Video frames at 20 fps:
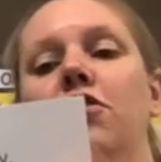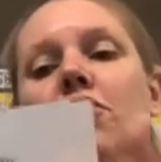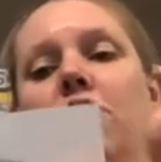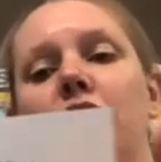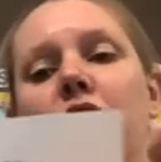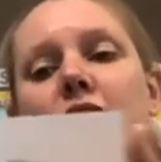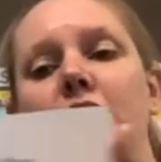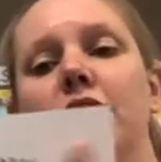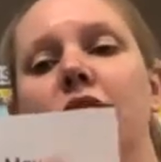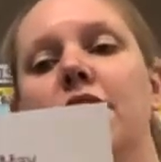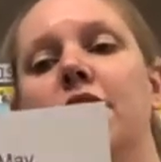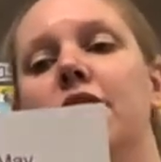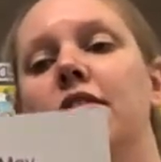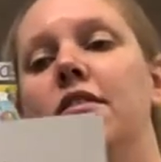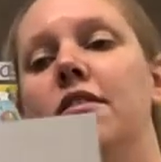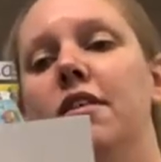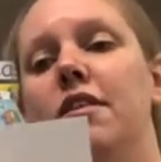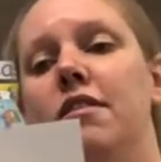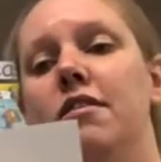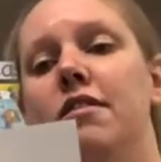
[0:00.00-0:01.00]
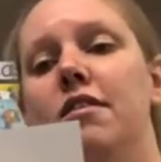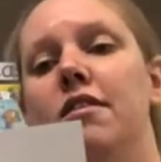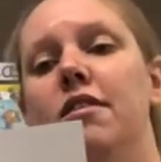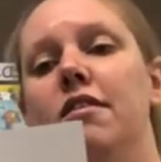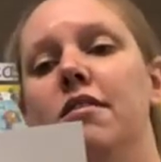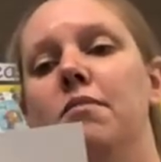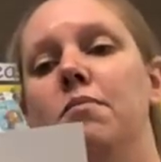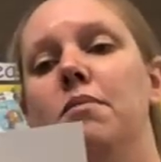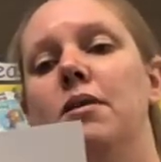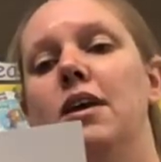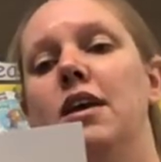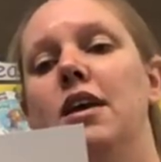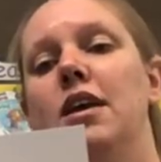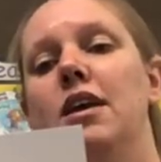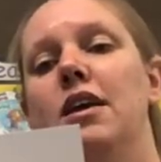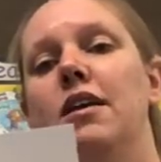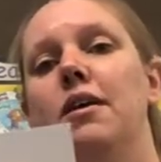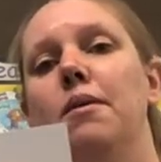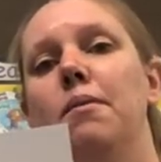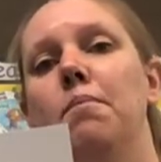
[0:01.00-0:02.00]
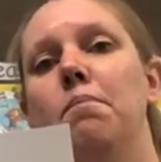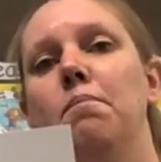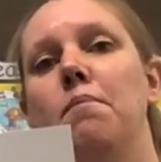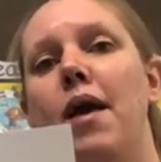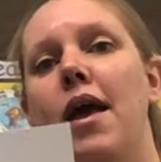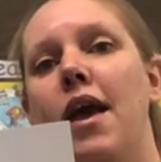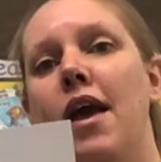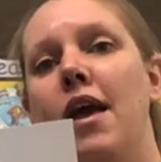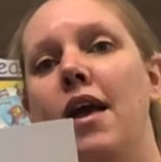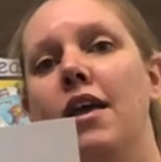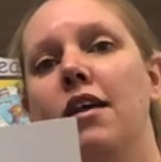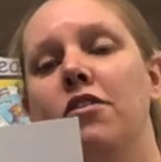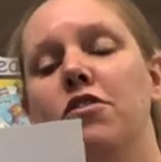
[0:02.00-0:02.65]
So this says, "This is me in May."